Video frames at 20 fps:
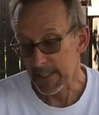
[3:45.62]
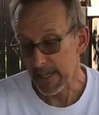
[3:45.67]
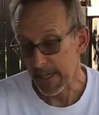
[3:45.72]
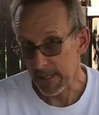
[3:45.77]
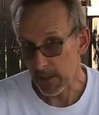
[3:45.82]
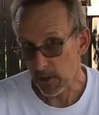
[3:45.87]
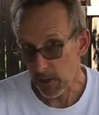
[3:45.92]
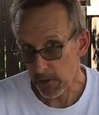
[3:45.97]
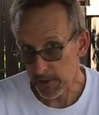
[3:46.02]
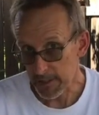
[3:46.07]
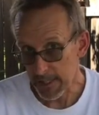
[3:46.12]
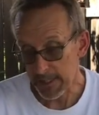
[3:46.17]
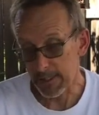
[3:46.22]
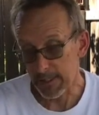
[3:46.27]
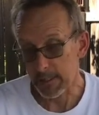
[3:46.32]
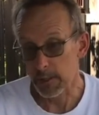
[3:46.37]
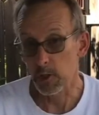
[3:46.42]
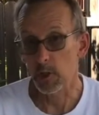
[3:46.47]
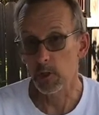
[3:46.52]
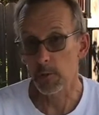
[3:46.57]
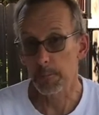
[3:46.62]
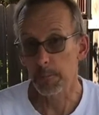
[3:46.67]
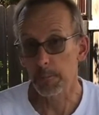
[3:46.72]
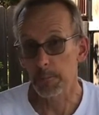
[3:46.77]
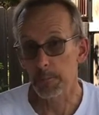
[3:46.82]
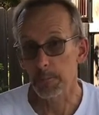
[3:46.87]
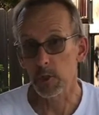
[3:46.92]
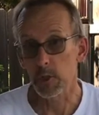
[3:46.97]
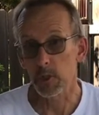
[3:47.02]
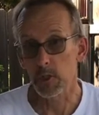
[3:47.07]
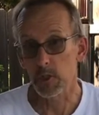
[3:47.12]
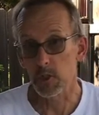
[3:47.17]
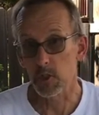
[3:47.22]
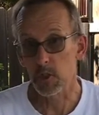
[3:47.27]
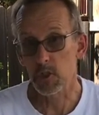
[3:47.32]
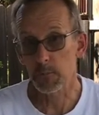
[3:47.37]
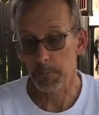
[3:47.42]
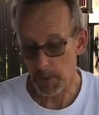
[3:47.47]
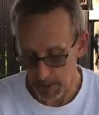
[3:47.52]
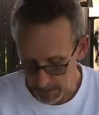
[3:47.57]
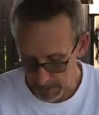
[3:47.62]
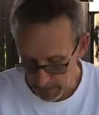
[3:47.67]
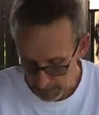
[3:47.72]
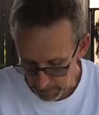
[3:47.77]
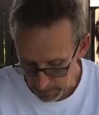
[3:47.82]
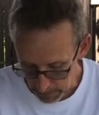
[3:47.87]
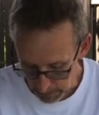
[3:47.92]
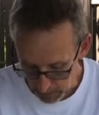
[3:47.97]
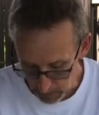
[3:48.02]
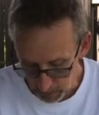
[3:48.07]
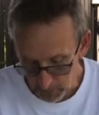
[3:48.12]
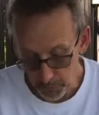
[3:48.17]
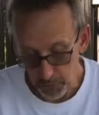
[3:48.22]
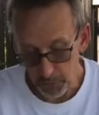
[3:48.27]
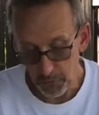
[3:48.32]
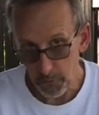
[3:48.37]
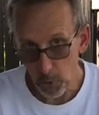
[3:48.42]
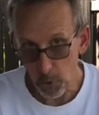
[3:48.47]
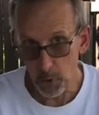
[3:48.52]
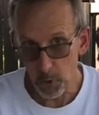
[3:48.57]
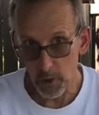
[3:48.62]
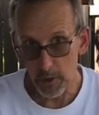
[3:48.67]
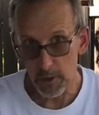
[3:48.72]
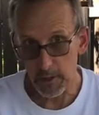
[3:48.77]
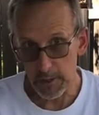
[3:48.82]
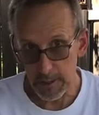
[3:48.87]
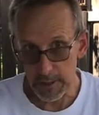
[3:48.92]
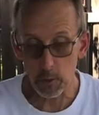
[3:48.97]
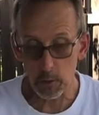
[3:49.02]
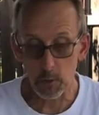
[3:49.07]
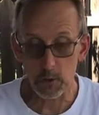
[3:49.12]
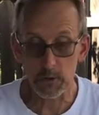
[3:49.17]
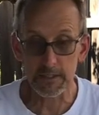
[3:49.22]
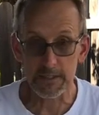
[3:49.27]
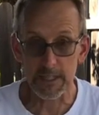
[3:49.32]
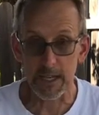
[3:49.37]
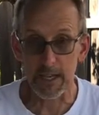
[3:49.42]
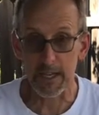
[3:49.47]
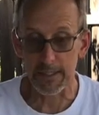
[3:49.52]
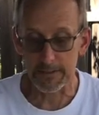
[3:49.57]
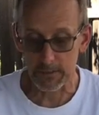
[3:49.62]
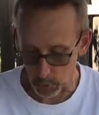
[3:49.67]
take all the data and you're going to spread it out into 4 equal size